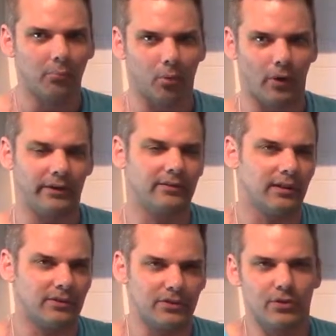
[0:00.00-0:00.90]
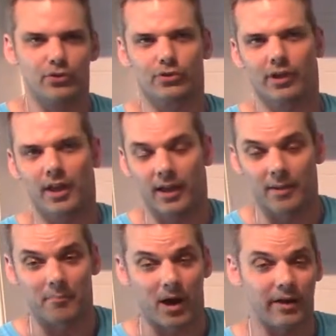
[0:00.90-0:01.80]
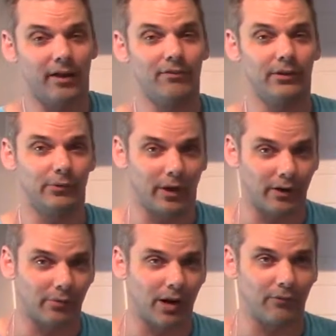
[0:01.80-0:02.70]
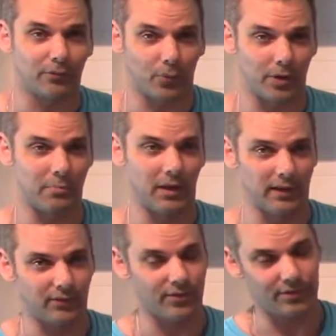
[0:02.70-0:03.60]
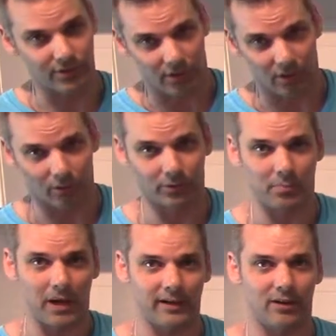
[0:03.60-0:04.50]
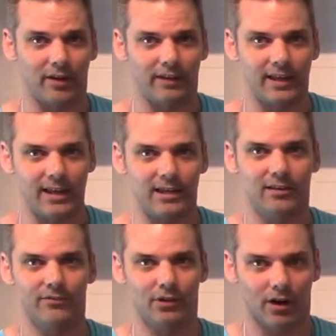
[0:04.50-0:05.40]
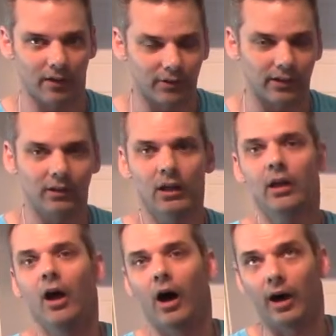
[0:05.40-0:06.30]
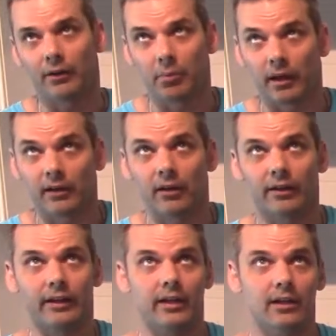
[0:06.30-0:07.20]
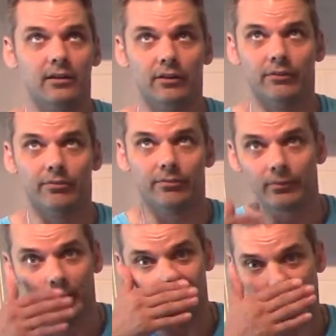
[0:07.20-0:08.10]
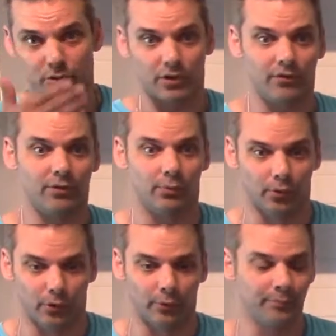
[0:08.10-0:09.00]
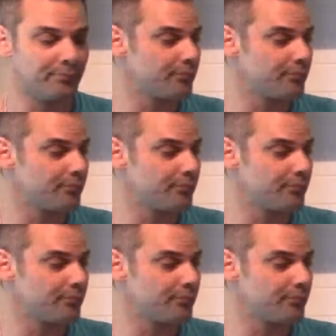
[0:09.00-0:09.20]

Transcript: point. It's usually in my oven right around 40 minutes. So depending on the heat of your oven, depending on the heat of the temperature of the room,